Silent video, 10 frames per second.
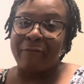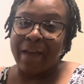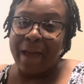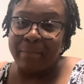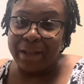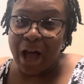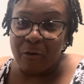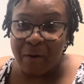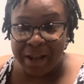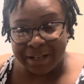family,
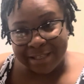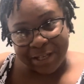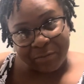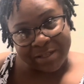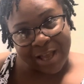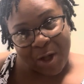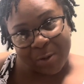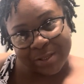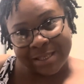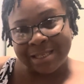y'all ready to see the
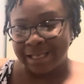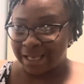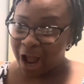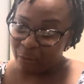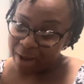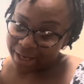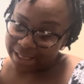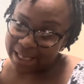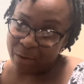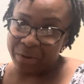results? Y'all ready to
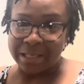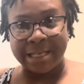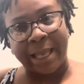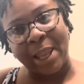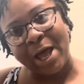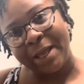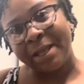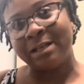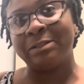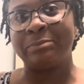see what it's looking
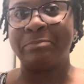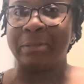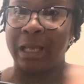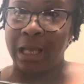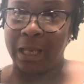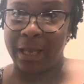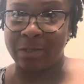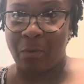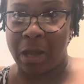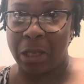like? Here it is
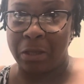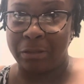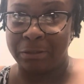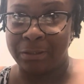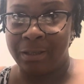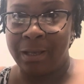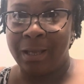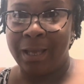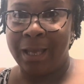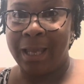right here.
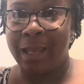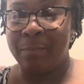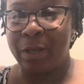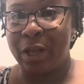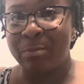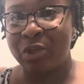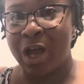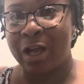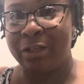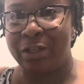M&M
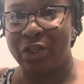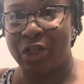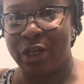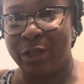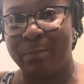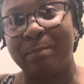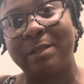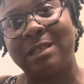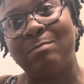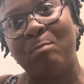chocolate chip
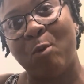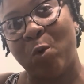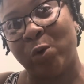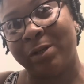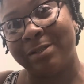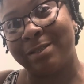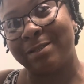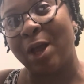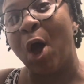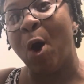
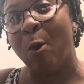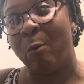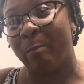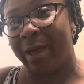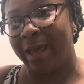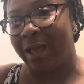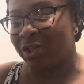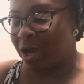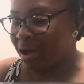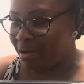s'mores.
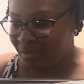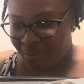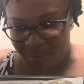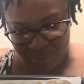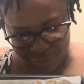Homemade, y'all. Ooh,